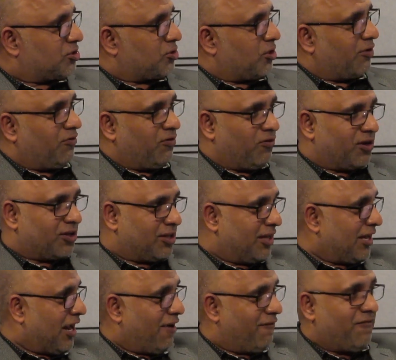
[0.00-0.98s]
So we were
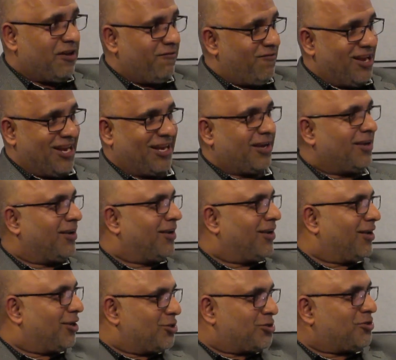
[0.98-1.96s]
there every week
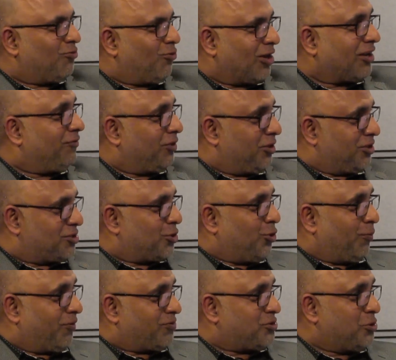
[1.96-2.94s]
working with this
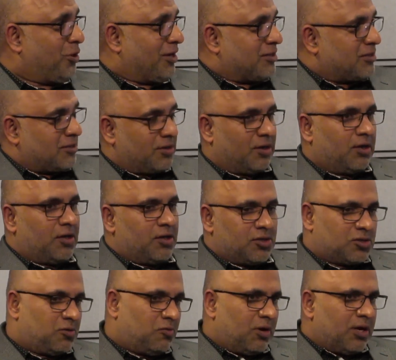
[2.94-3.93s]
group of students.
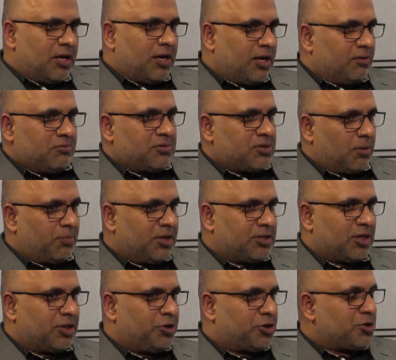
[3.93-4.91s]
So one day somebody
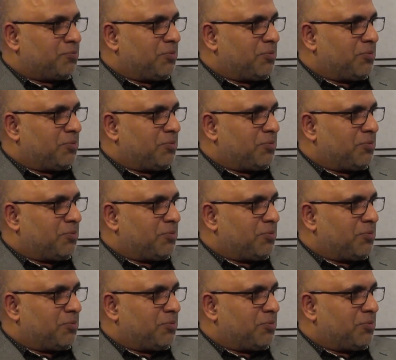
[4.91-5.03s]
said, you should